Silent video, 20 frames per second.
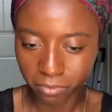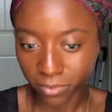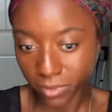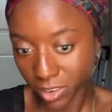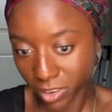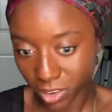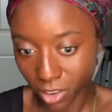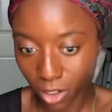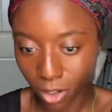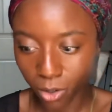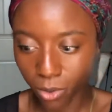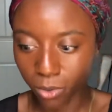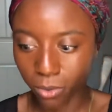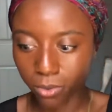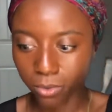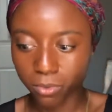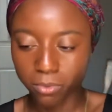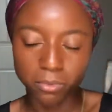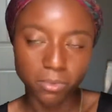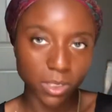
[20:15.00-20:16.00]
So
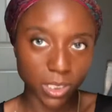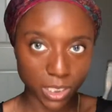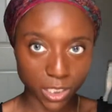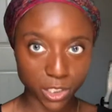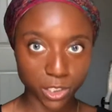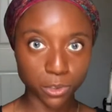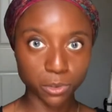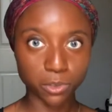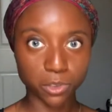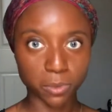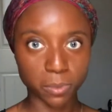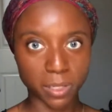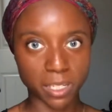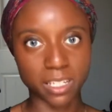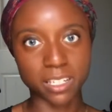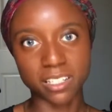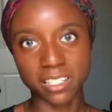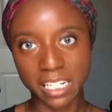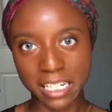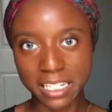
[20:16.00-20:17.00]
it suits me
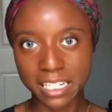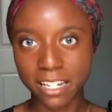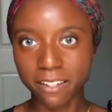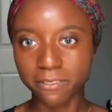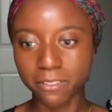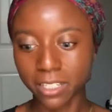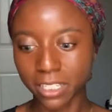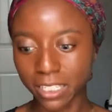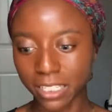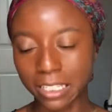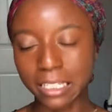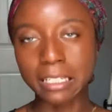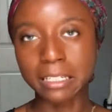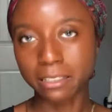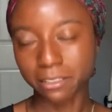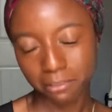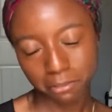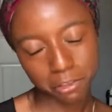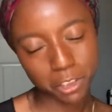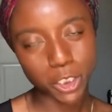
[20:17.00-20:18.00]
because I definitely
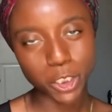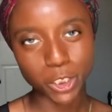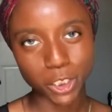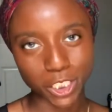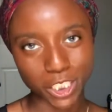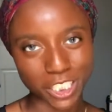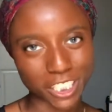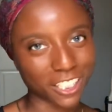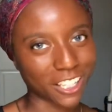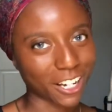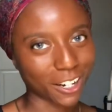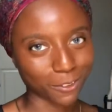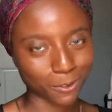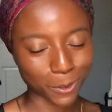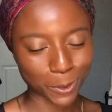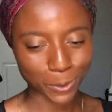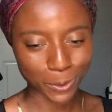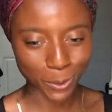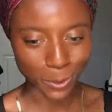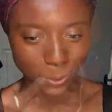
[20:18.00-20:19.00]
clearly like
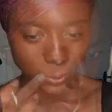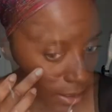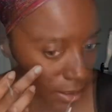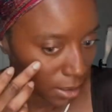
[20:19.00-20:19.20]
rose gold.